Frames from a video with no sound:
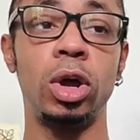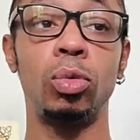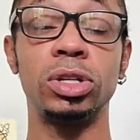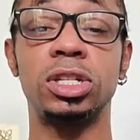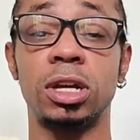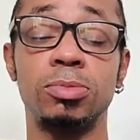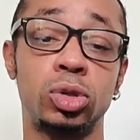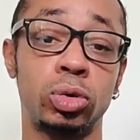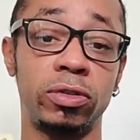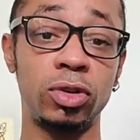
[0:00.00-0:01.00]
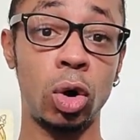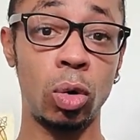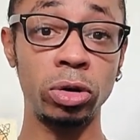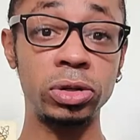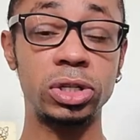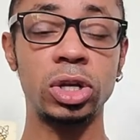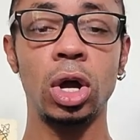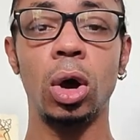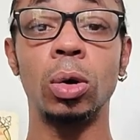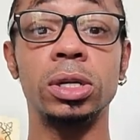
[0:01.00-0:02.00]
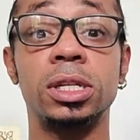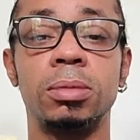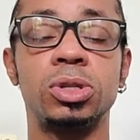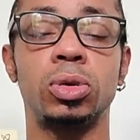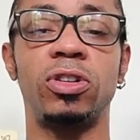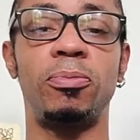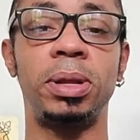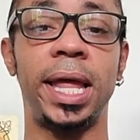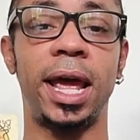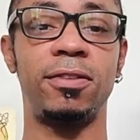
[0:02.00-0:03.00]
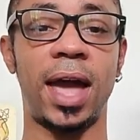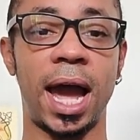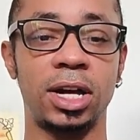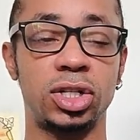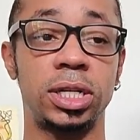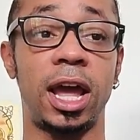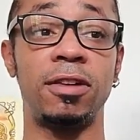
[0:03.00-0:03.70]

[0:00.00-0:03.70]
with some sort of course or some sort of plan of action.